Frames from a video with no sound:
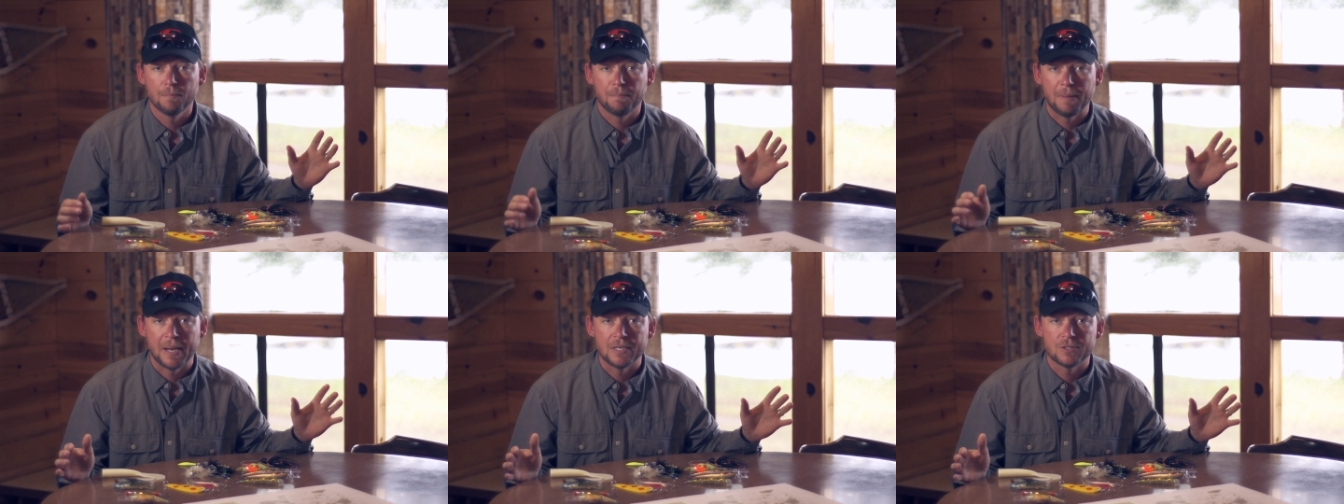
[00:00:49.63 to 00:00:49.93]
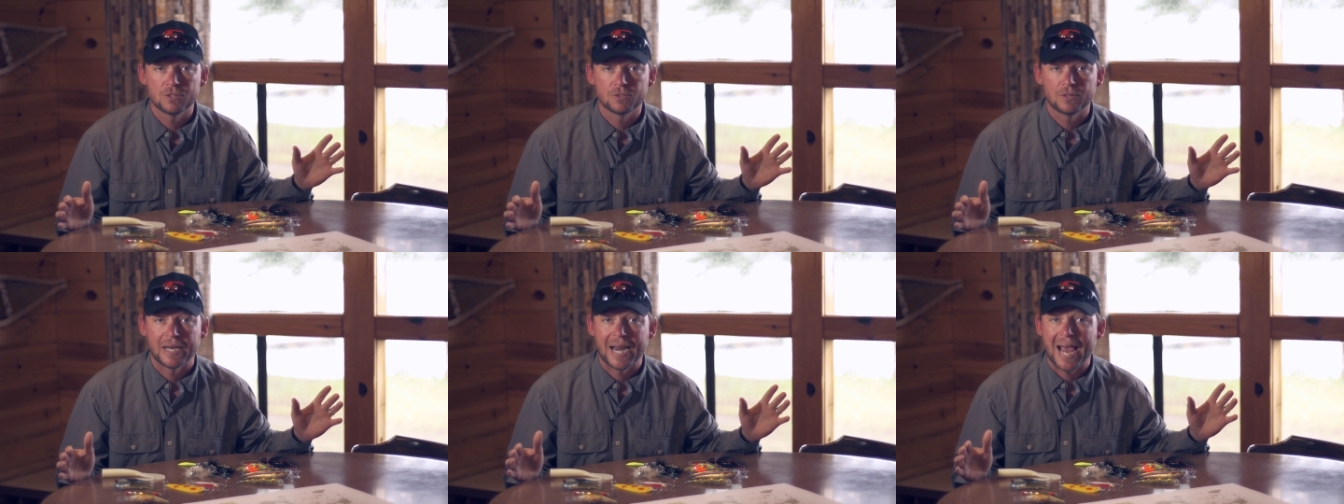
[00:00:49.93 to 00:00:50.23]

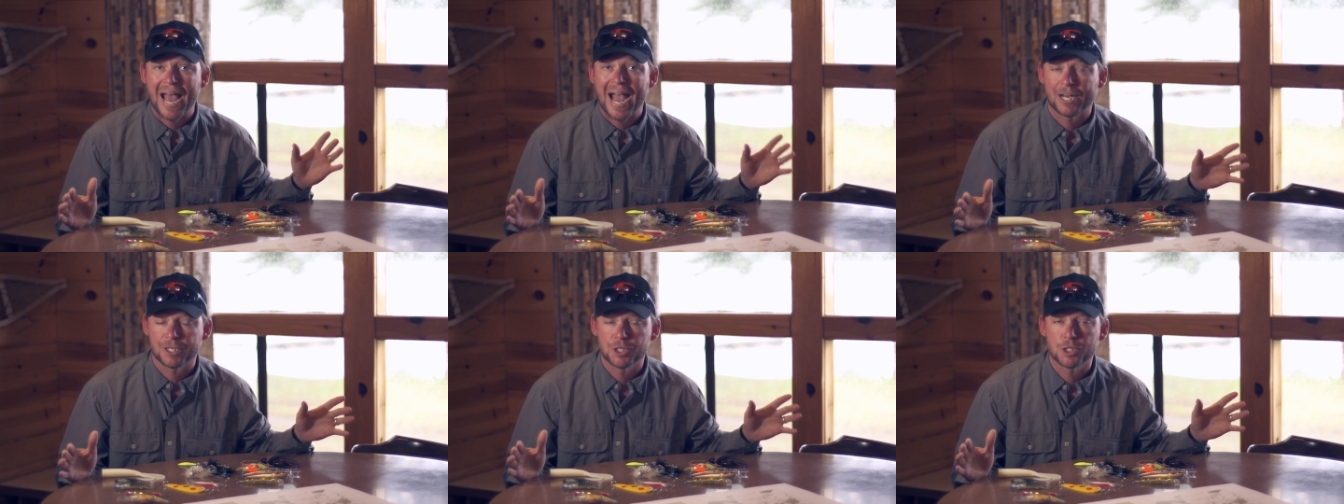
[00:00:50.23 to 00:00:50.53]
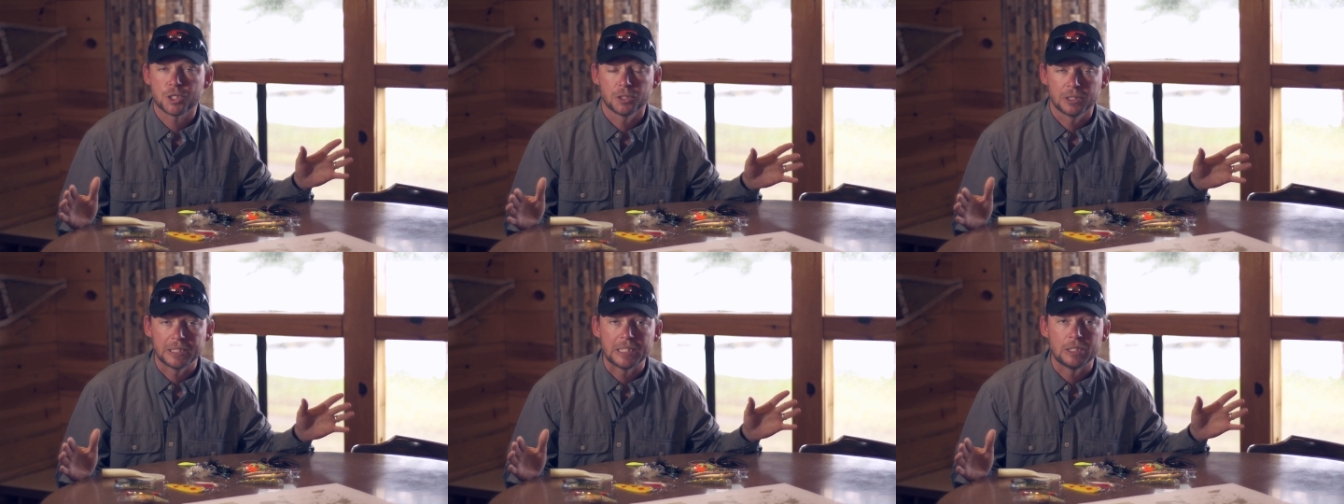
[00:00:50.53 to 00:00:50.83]
baits that
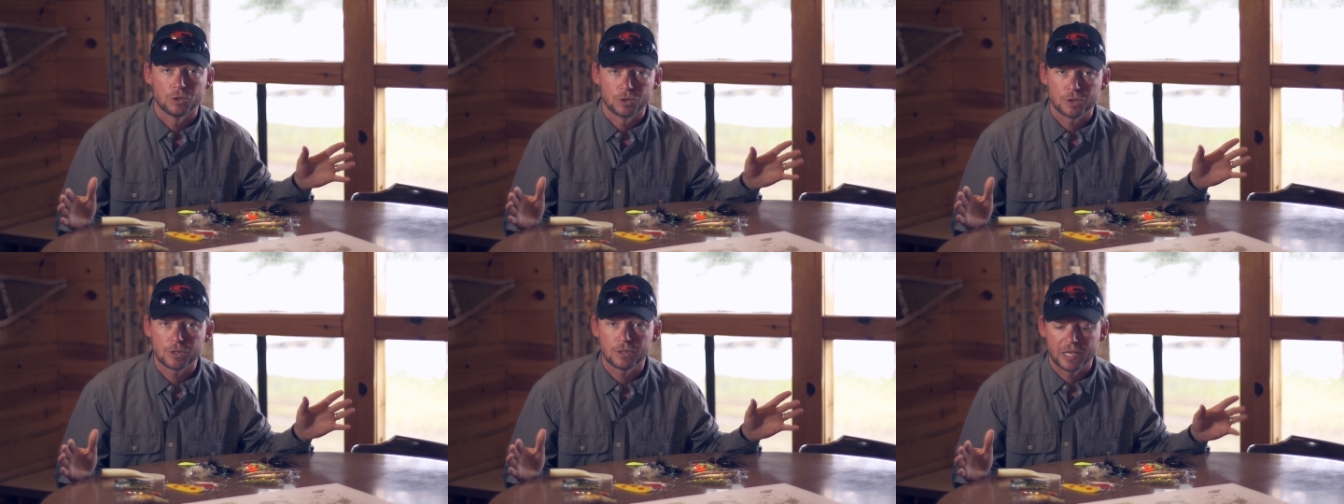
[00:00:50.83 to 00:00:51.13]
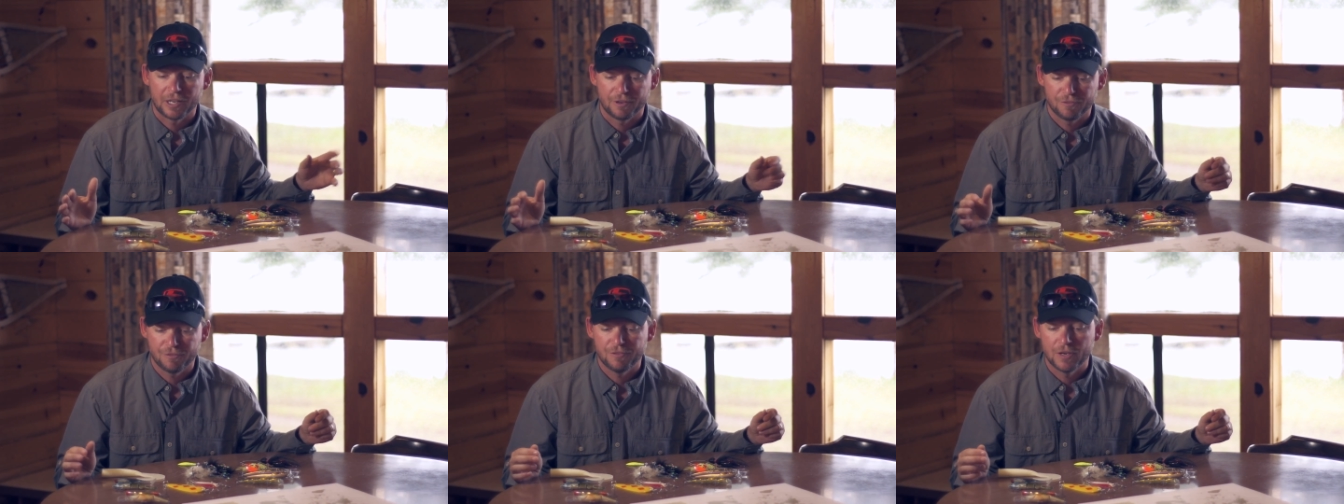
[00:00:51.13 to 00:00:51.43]
actually look
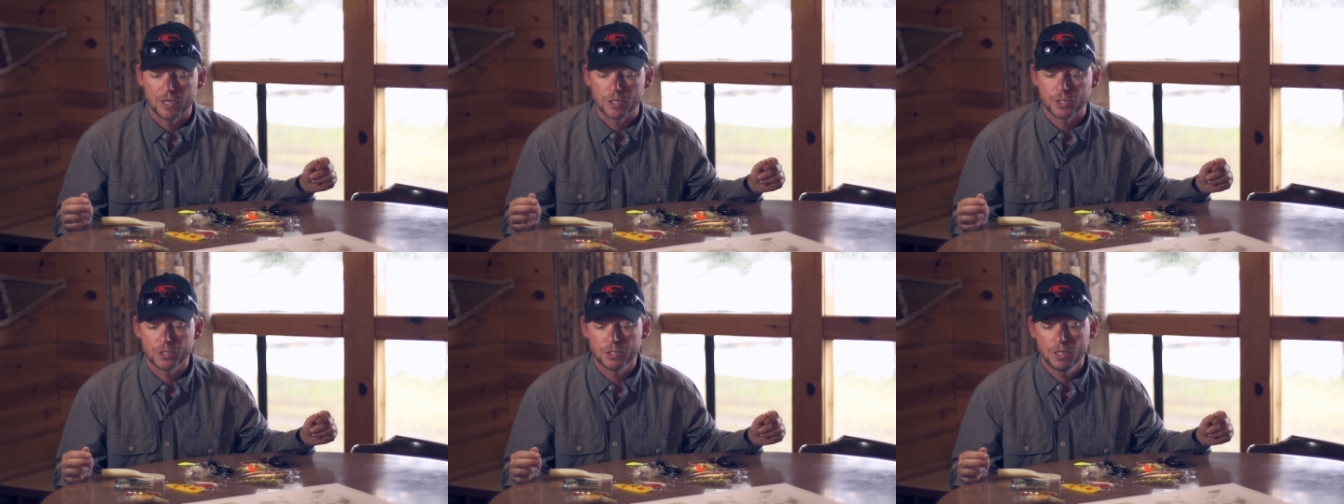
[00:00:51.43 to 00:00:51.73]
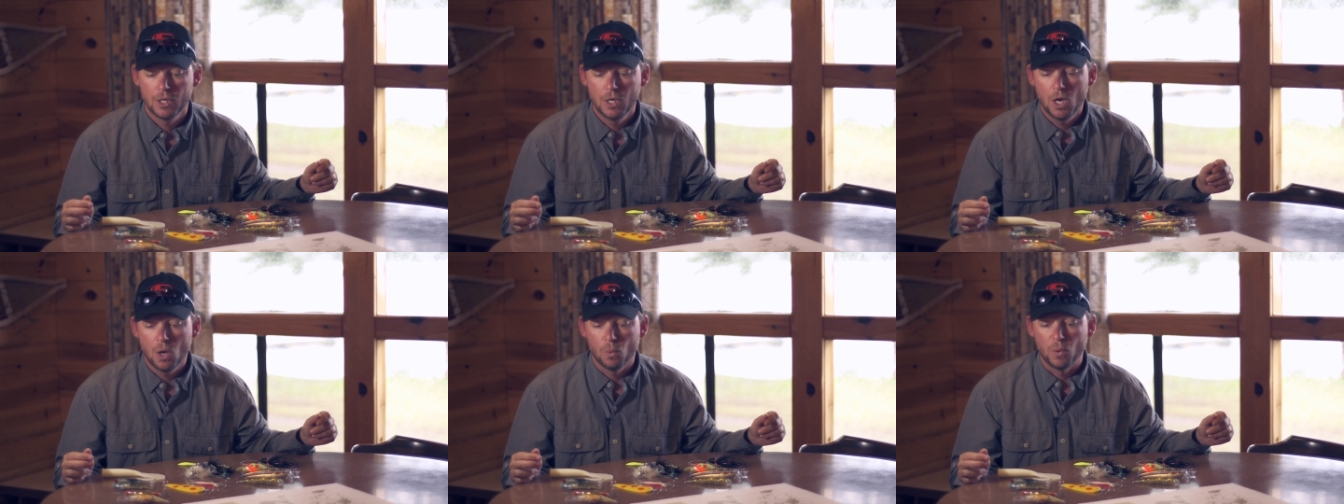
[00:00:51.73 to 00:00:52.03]
like fish.
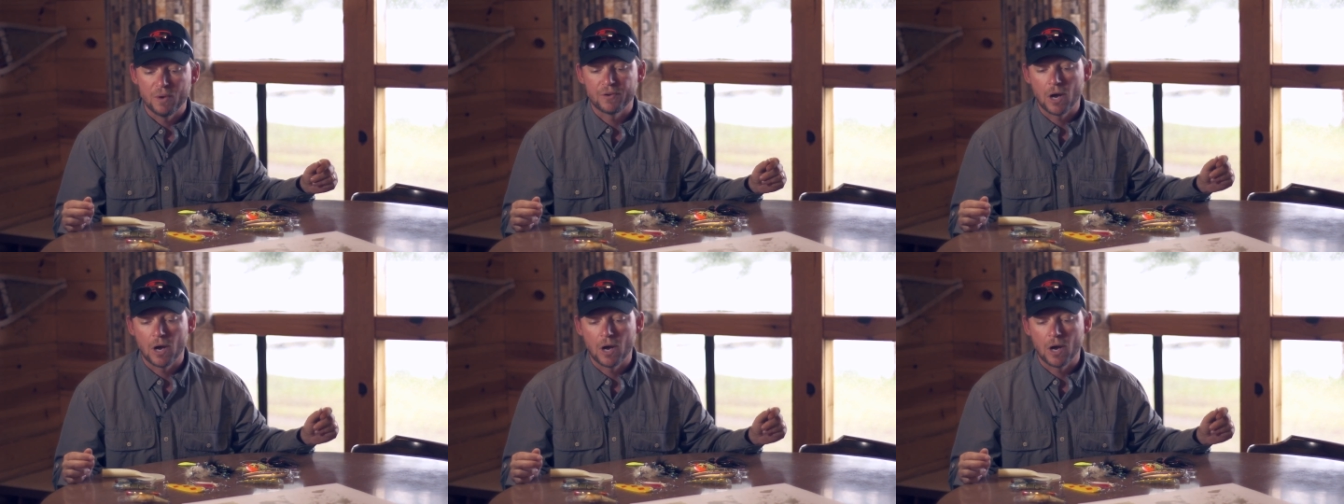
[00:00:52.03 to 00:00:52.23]
We've